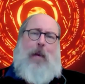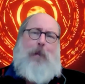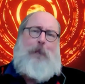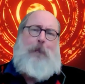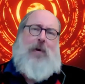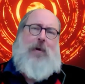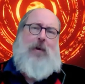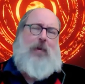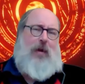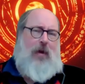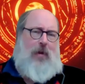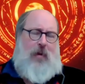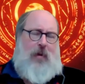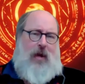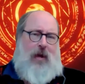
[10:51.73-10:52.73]
But if the
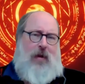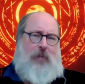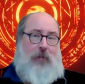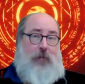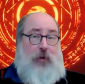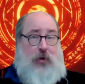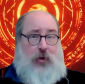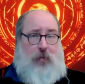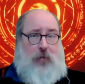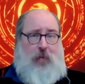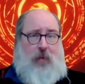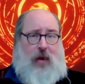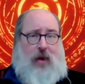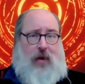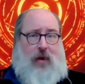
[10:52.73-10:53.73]
other man, the stupid
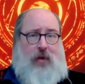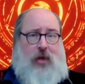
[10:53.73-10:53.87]
man,